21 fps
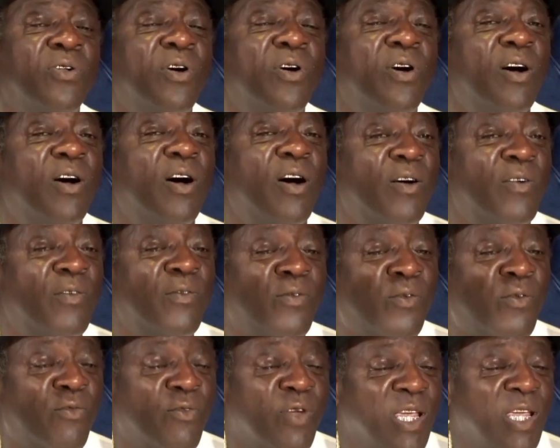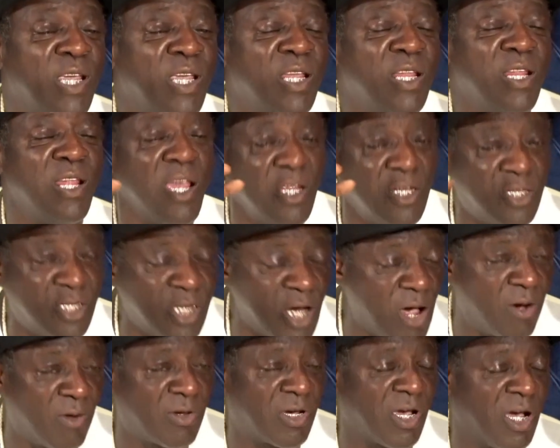of green
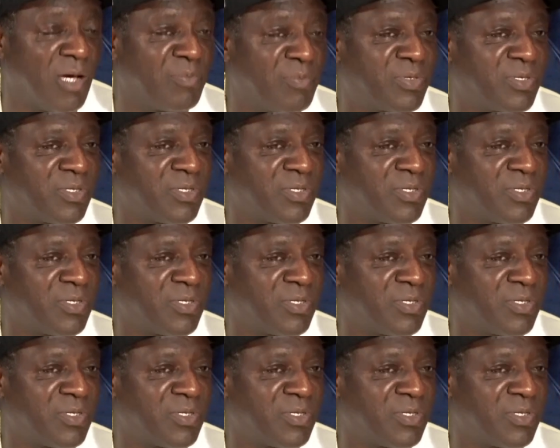jail cups.